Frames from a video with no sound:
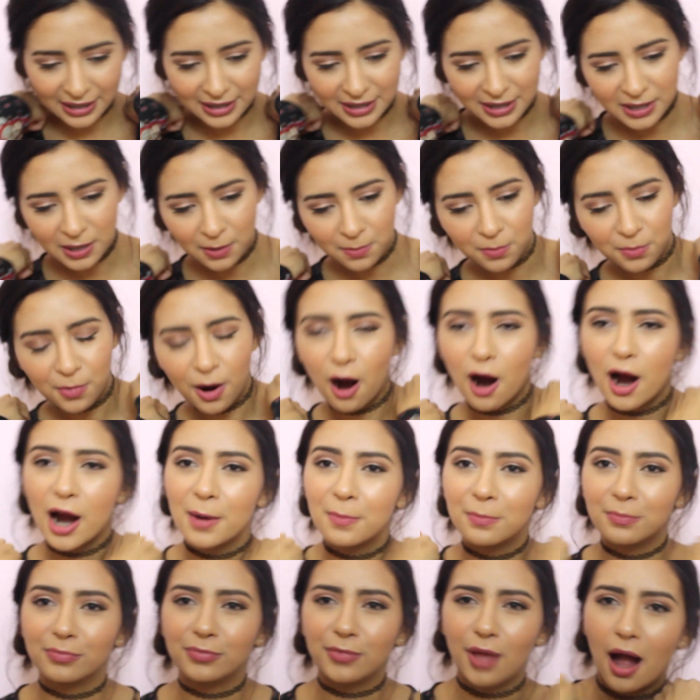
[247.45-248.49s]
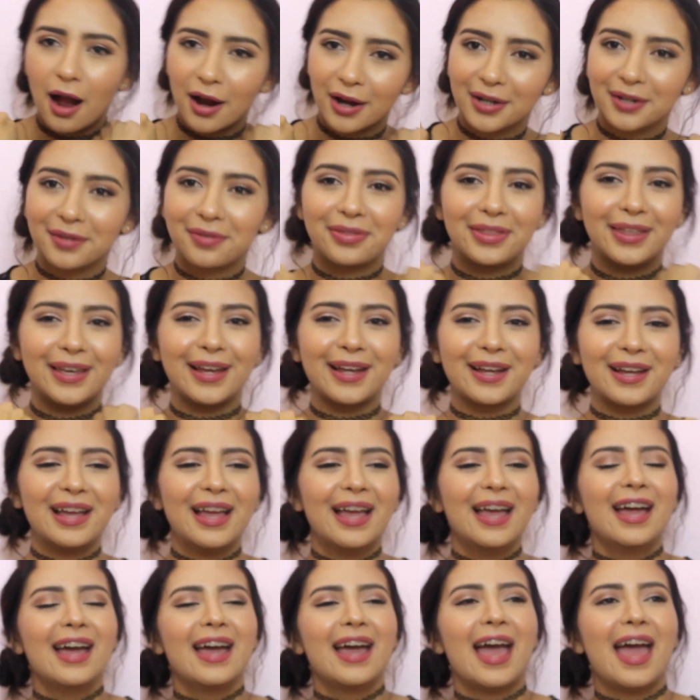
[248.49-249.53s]
in some arm lock thing,
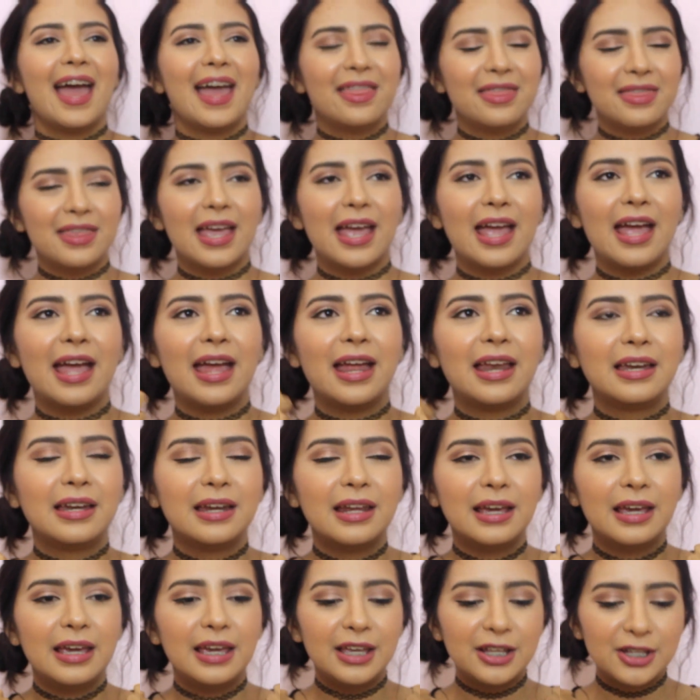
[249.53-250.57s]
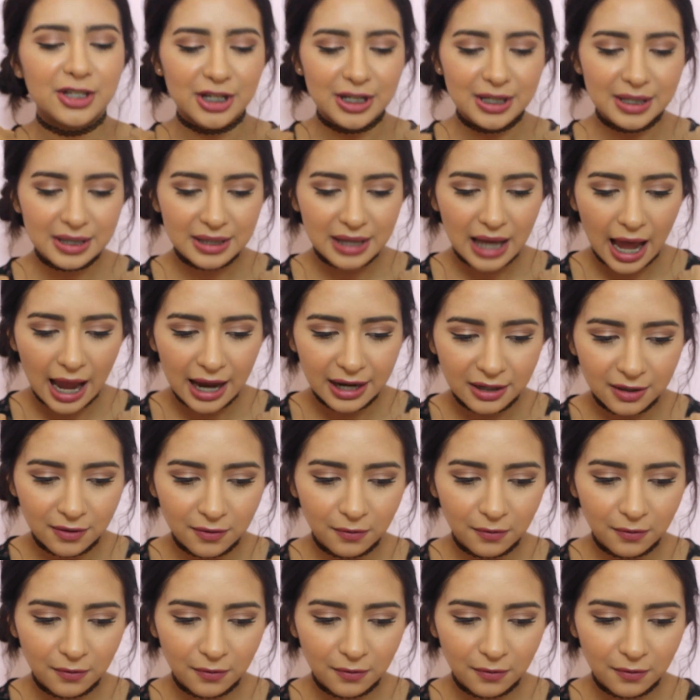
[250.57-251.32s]
and then he just kind